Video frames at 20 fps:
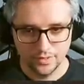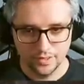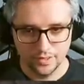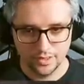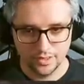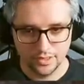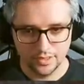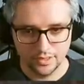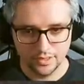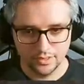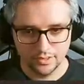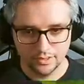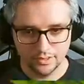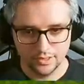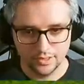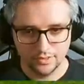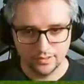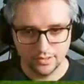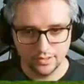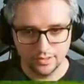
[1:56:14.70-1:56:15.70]
And again,
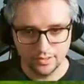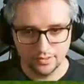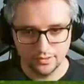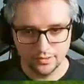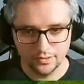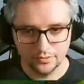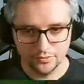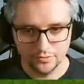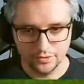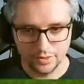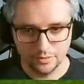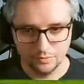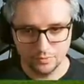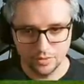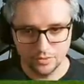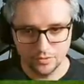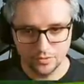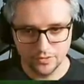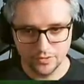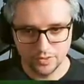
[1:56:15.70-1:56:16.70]
that Elden Ring
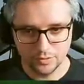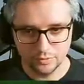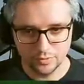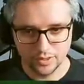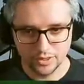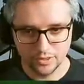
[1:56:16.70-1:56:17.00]
music